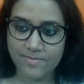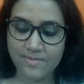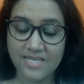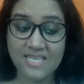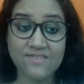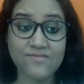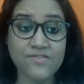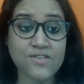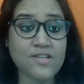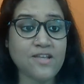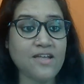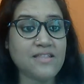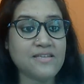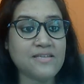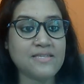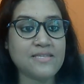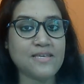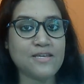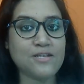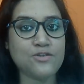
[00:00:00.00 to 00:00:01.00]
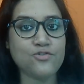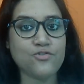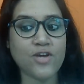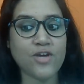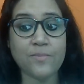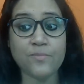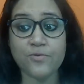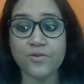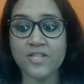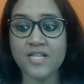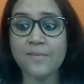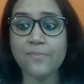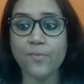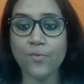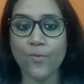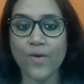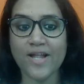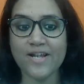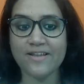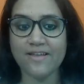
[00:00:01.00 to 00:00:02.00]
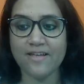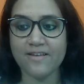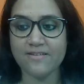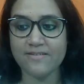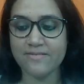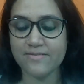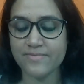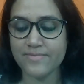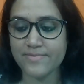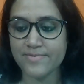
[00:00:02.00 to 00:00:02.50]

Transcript: Even others can try. Pradeep, well done.